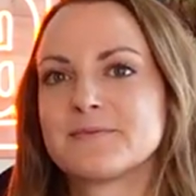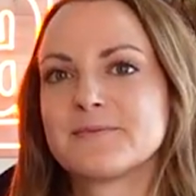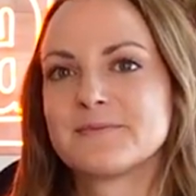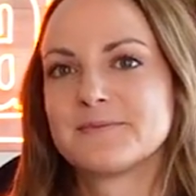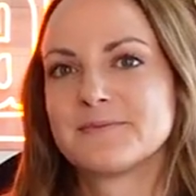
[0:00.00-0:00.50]

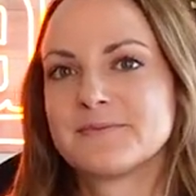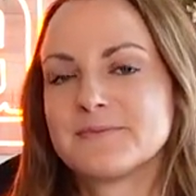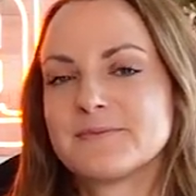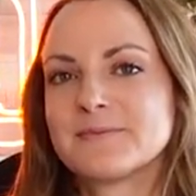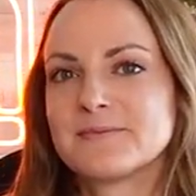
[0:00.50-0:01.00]

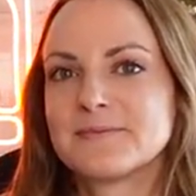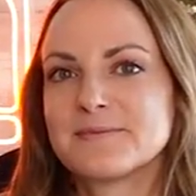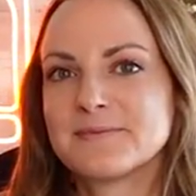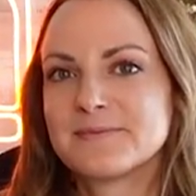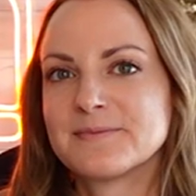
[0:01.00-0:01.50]

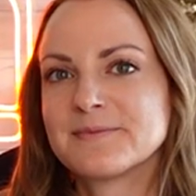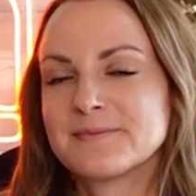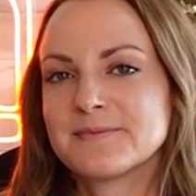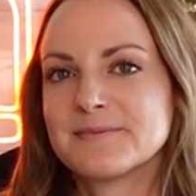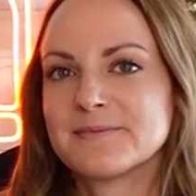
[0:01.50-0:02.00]

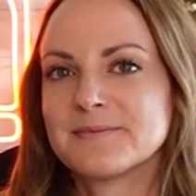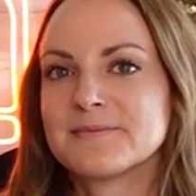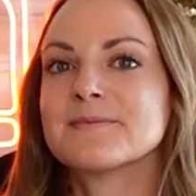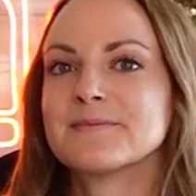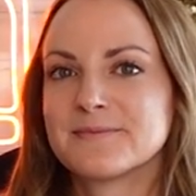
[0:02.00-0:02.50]

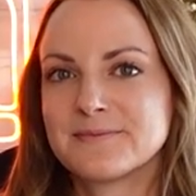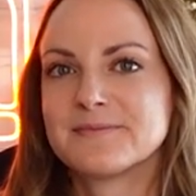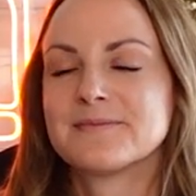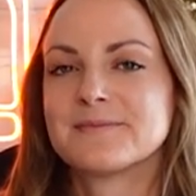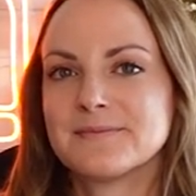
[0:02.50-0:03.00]

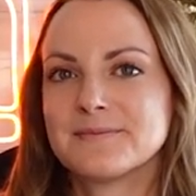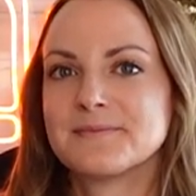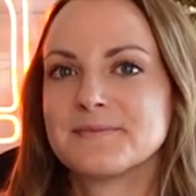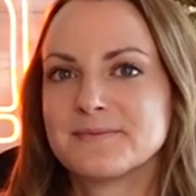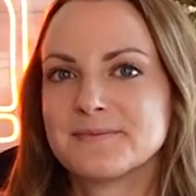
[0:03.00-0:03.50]

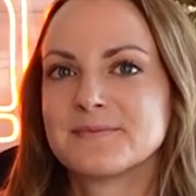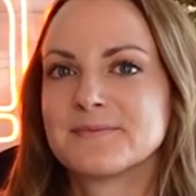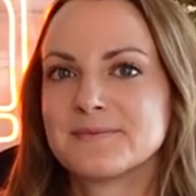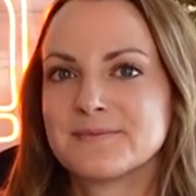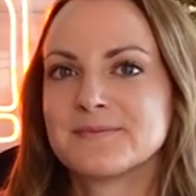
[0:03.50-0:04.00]

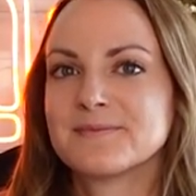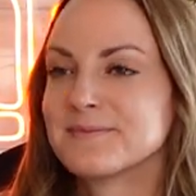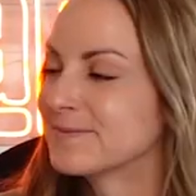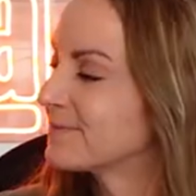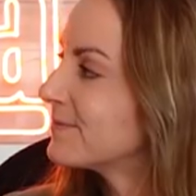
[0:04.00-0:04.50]

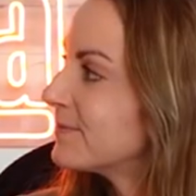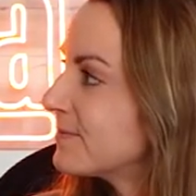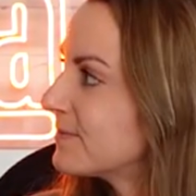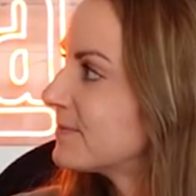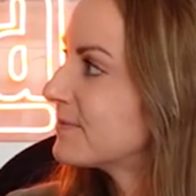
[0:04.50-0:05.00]

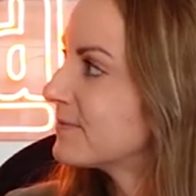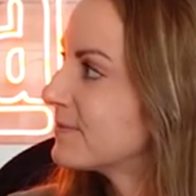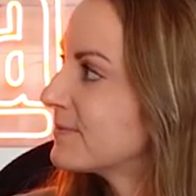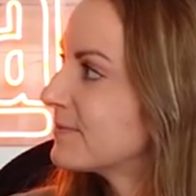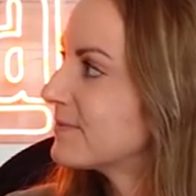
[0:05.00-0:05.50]

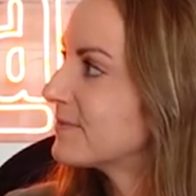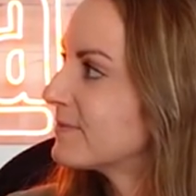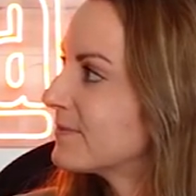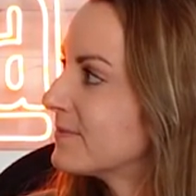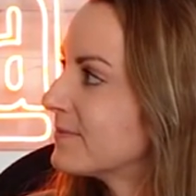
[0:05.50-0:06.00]

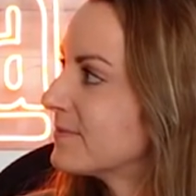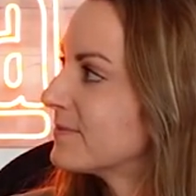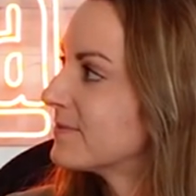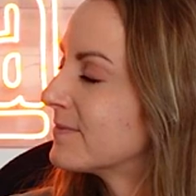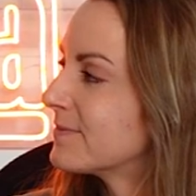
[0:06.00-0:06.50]

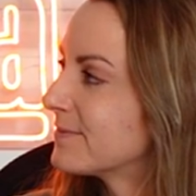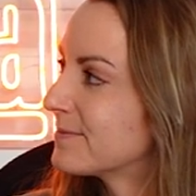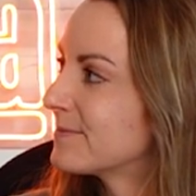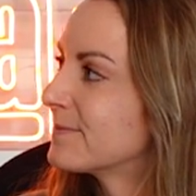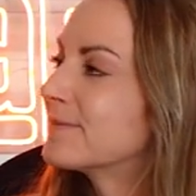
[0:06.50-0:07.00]

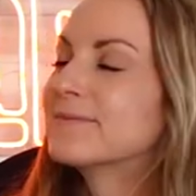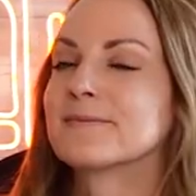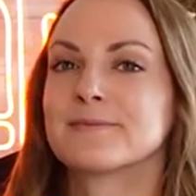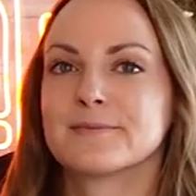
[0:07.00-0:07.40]
The person shown says nothing.